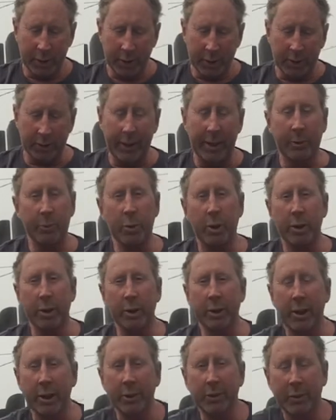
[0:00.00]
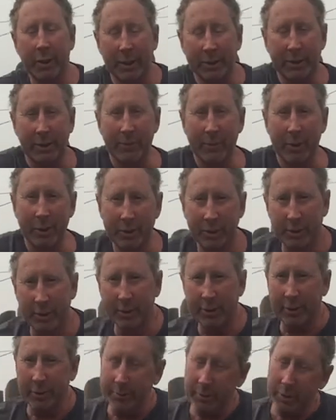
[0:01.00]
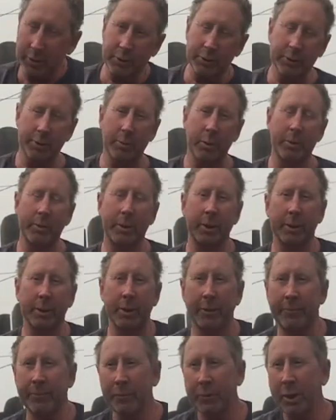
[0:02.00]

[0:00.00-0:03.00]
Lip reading: Land-water contrast, I mentioned this a little bit just a moment ago.